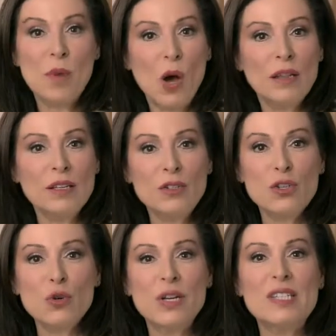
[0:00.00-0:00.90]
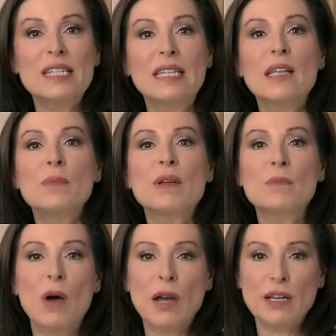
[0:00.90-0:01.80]
Paula's Choice Lip
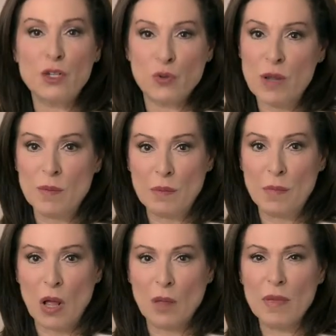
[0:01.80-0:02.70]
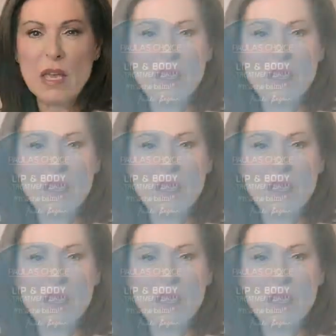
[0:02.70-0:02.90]
and Body Treatment Balm